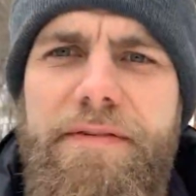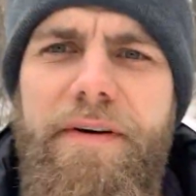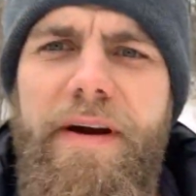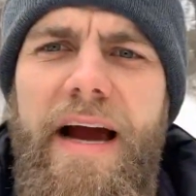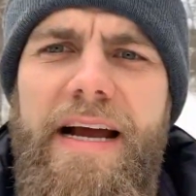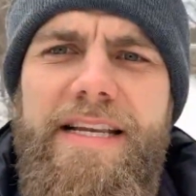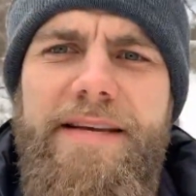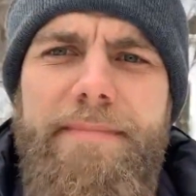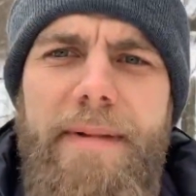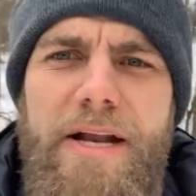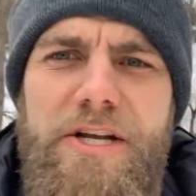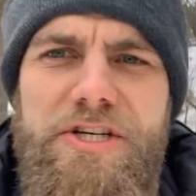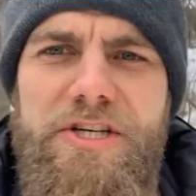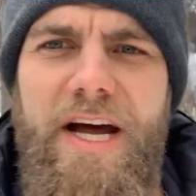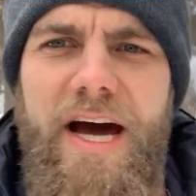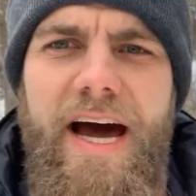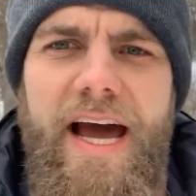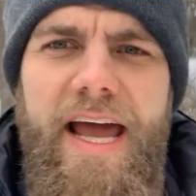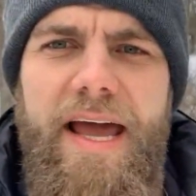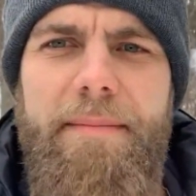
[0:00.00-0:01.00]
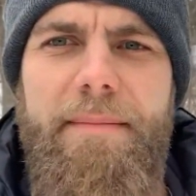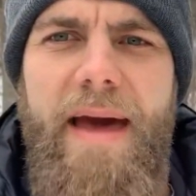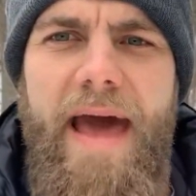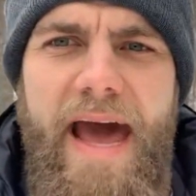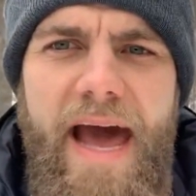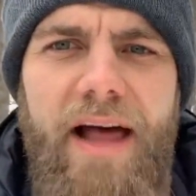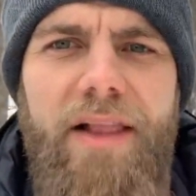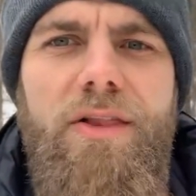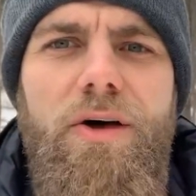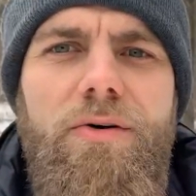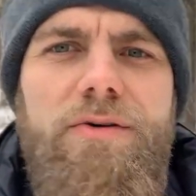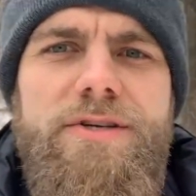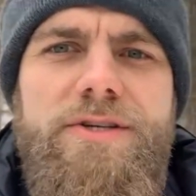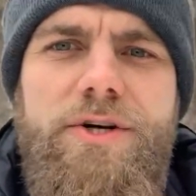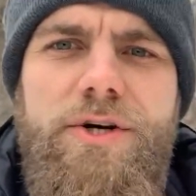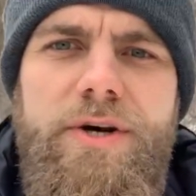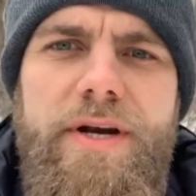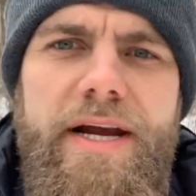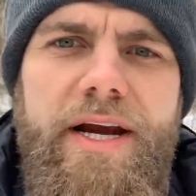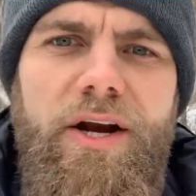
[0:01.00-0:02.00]
forgot to mention, I am at Lowe's
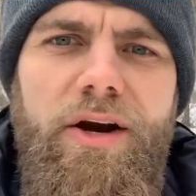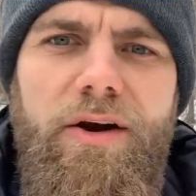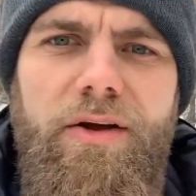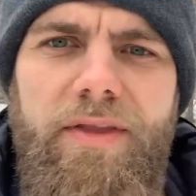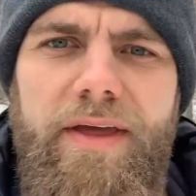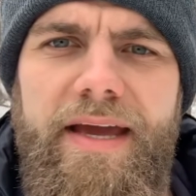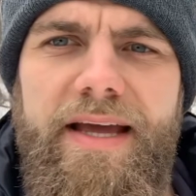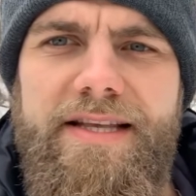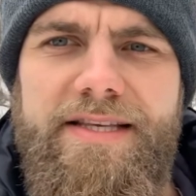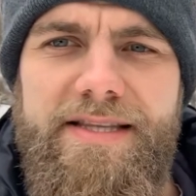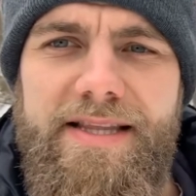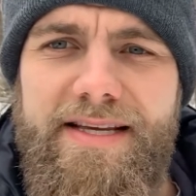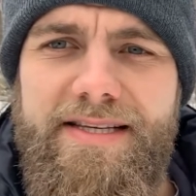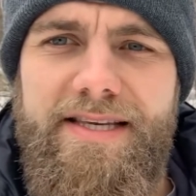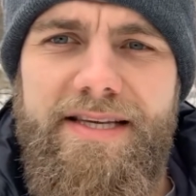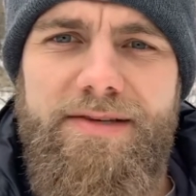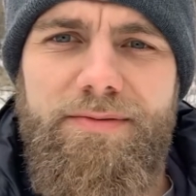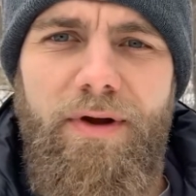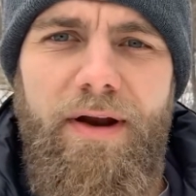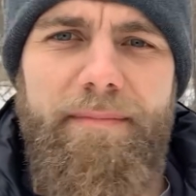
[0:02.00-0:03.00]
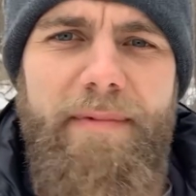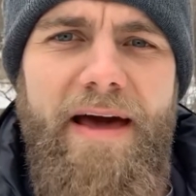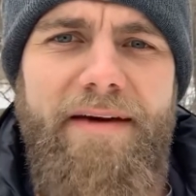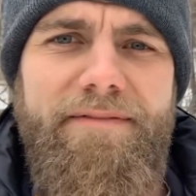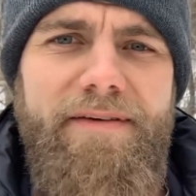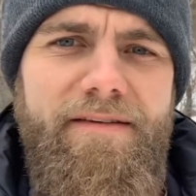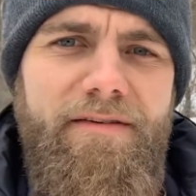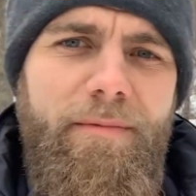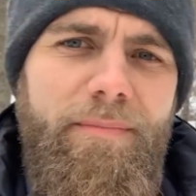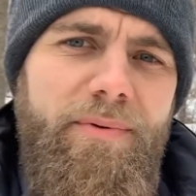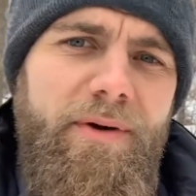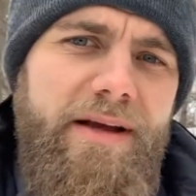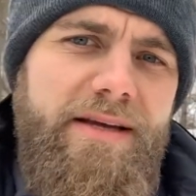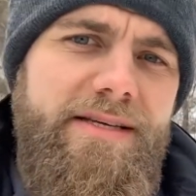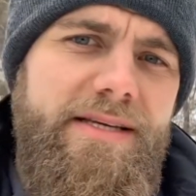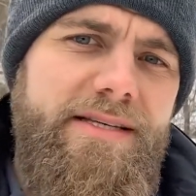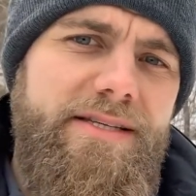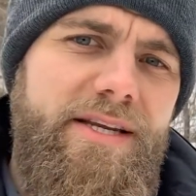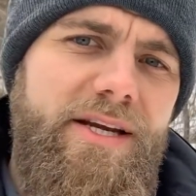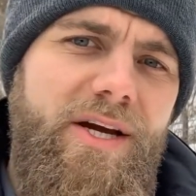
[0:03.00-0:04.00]
Creek currently. This is one of my favorite
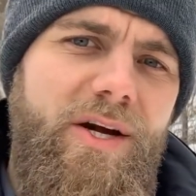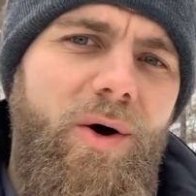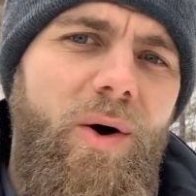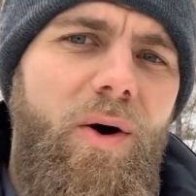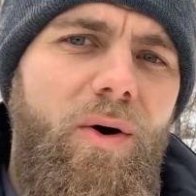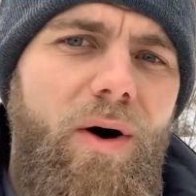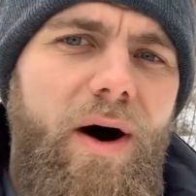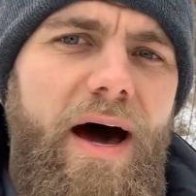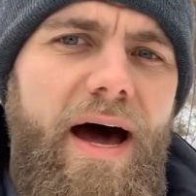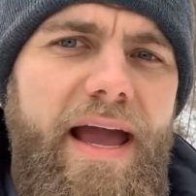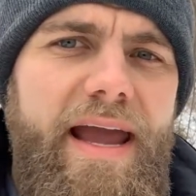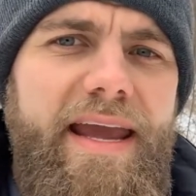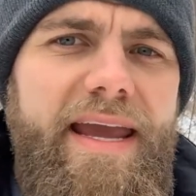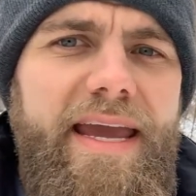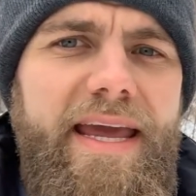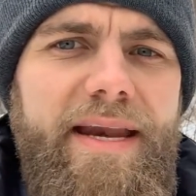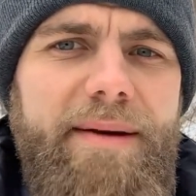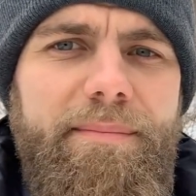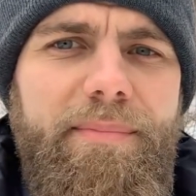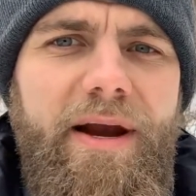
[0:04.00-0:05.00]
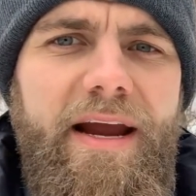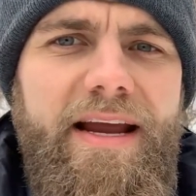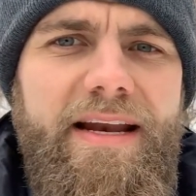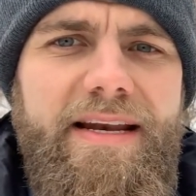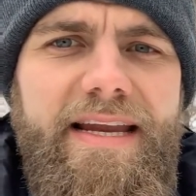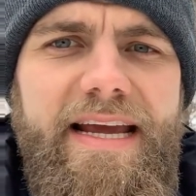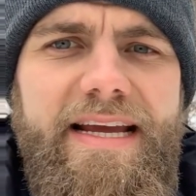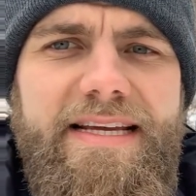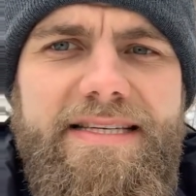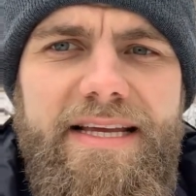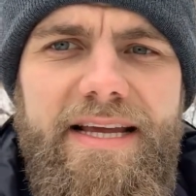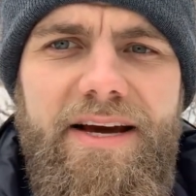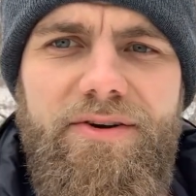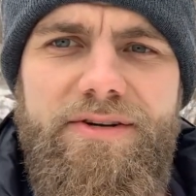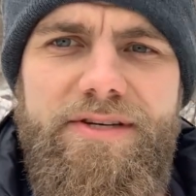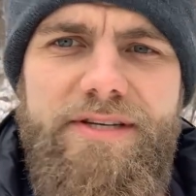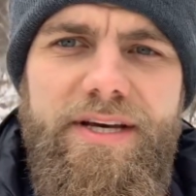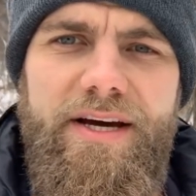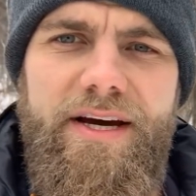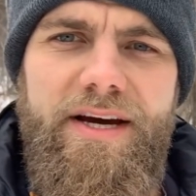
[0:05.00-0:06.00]
places to go hiking and bringing Daisy
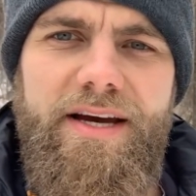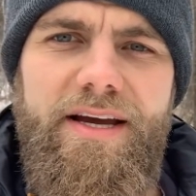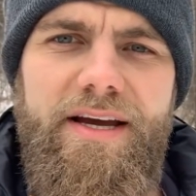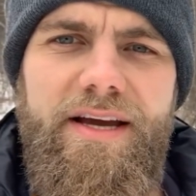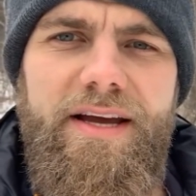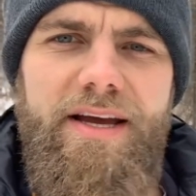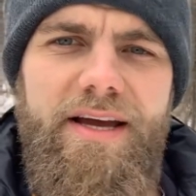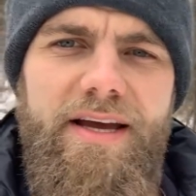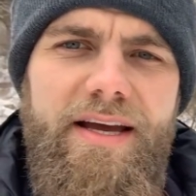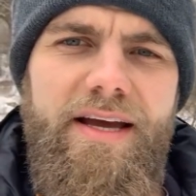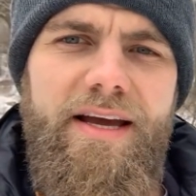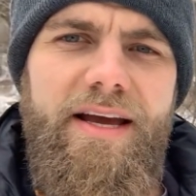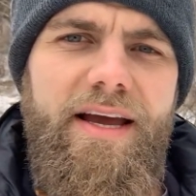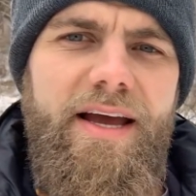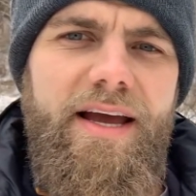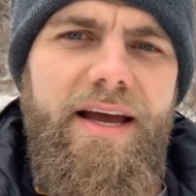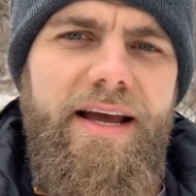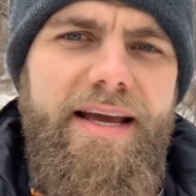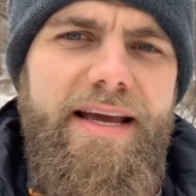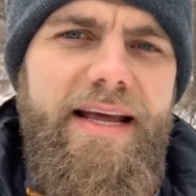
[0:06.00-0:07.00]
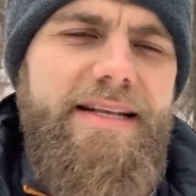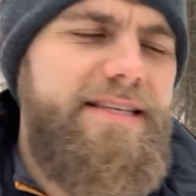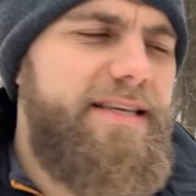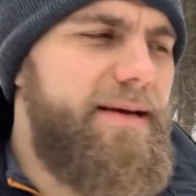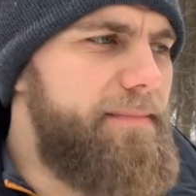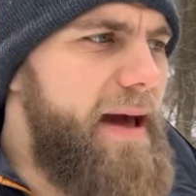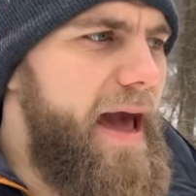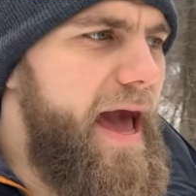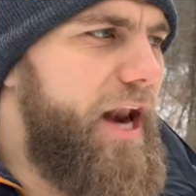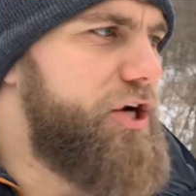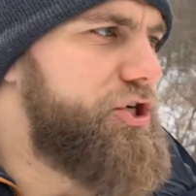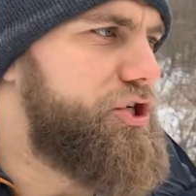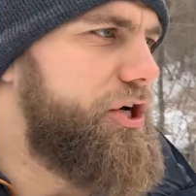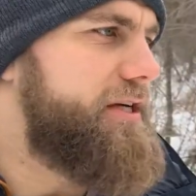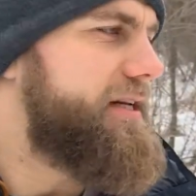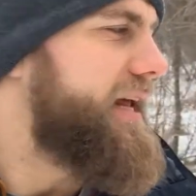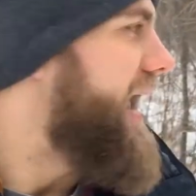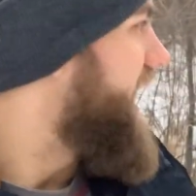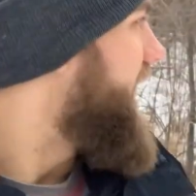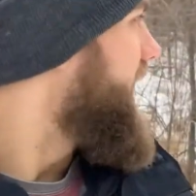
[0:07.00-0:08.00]
out to get some energy
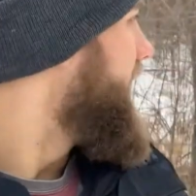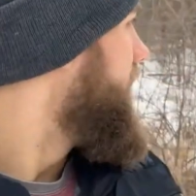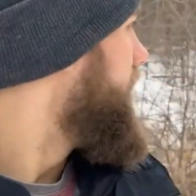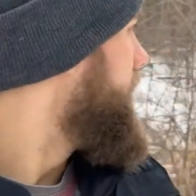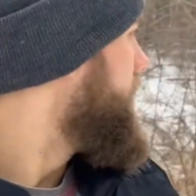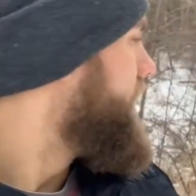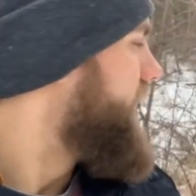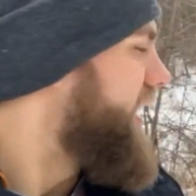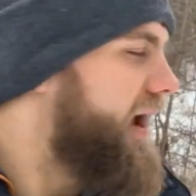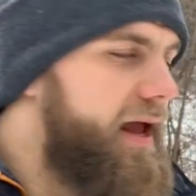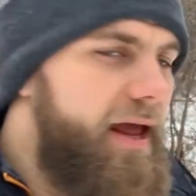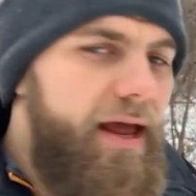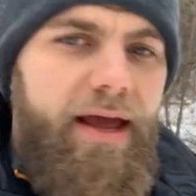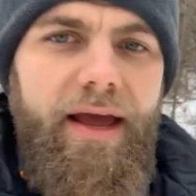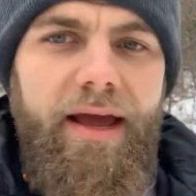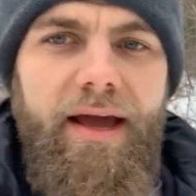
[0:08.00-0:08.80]
taken out, right?